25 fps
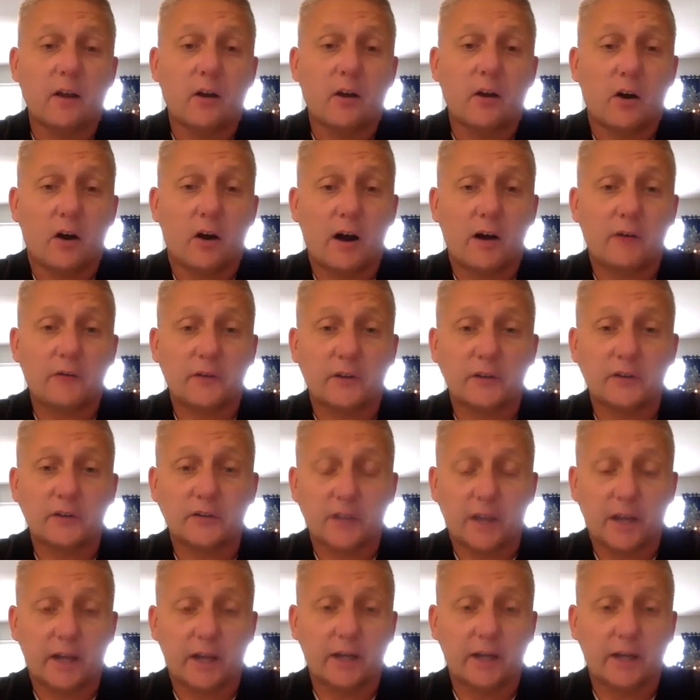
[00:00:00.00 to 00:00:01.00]
office
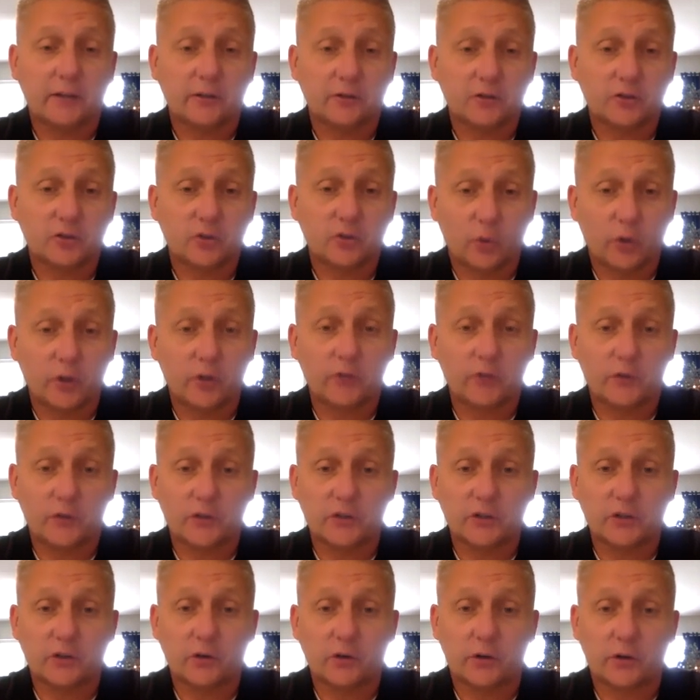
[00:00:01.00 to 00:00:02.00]
and storage
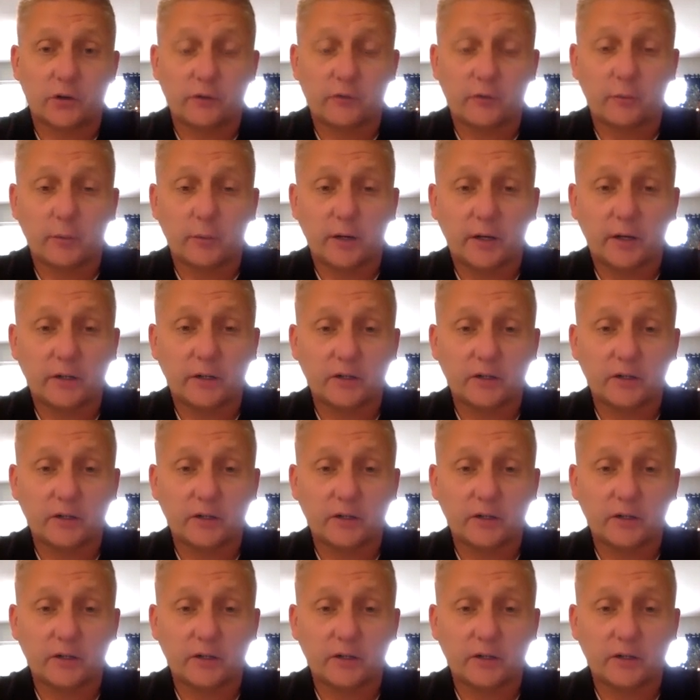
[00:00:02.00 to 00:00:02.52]
facility for me.